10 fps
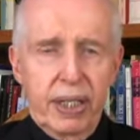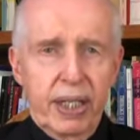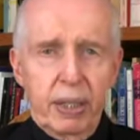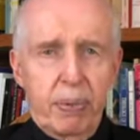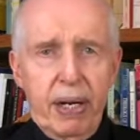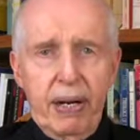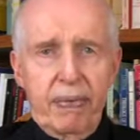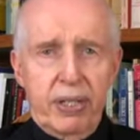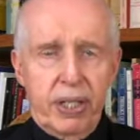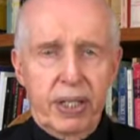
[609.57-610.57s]
It's been
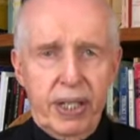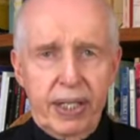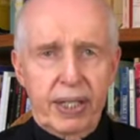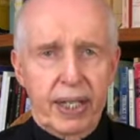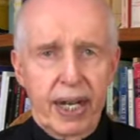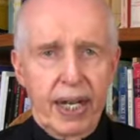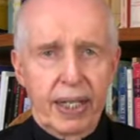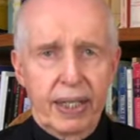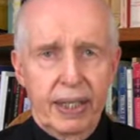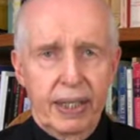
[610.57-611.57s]
ever since
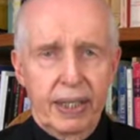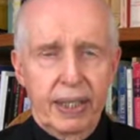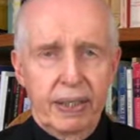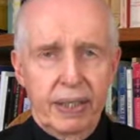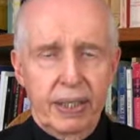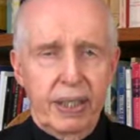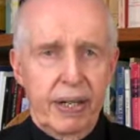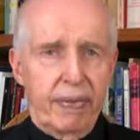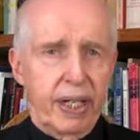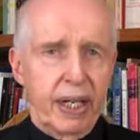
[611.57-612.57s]
Hezekiah in
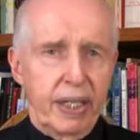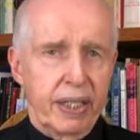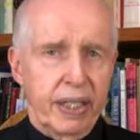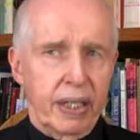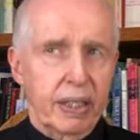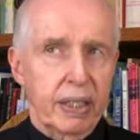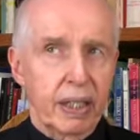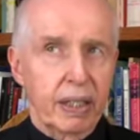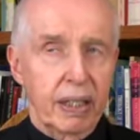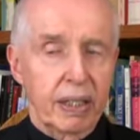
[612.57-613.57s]
786,
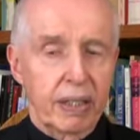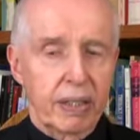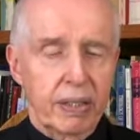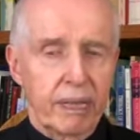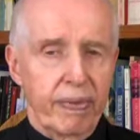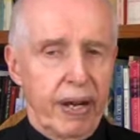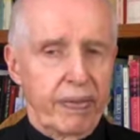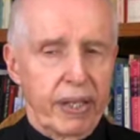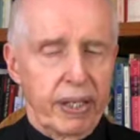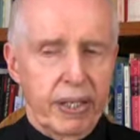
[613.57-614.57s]
I think it is, or
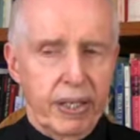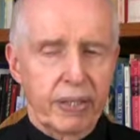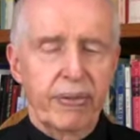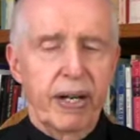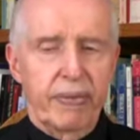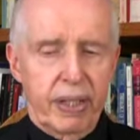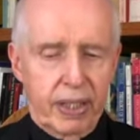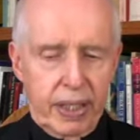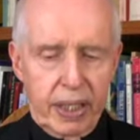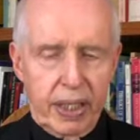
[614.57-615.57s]

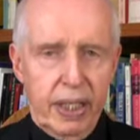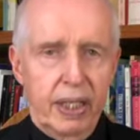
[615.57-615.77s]
586.